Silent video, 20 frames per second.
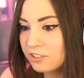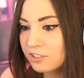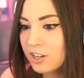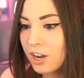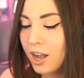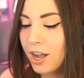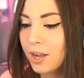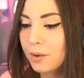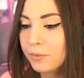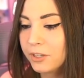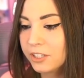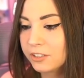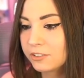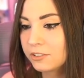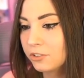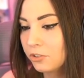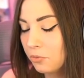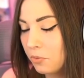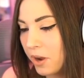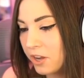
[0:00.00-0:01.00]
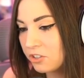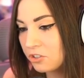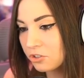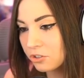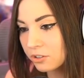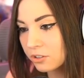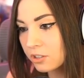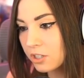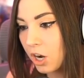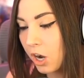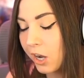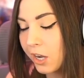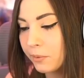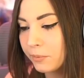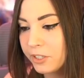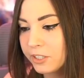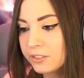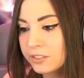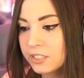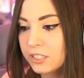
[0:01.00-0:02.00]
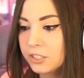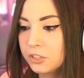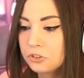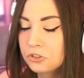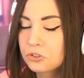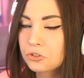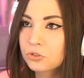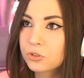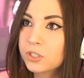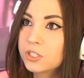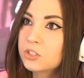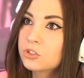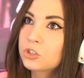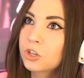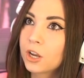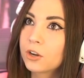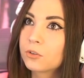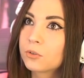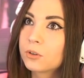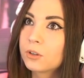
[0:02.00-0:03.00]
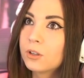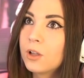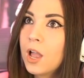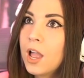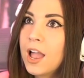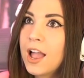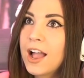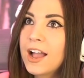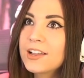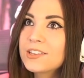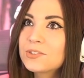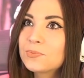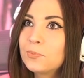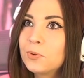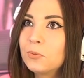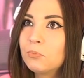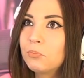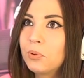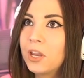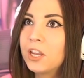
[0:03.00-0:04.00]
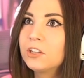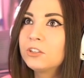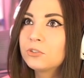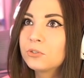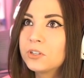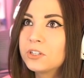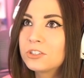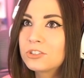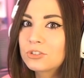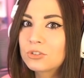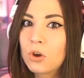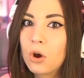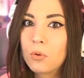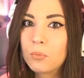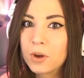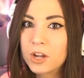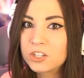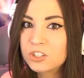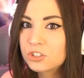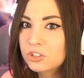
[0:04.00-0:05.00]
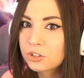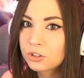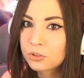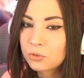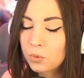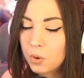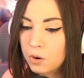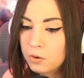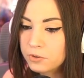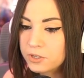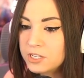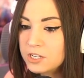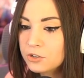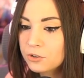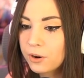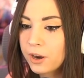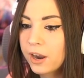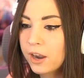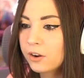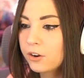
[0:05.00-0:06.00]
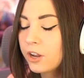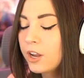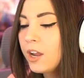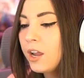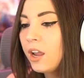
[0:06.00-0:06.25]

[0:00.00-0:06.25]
comics, the Western comics industry in general, has been pandering so much to the wokey crowd,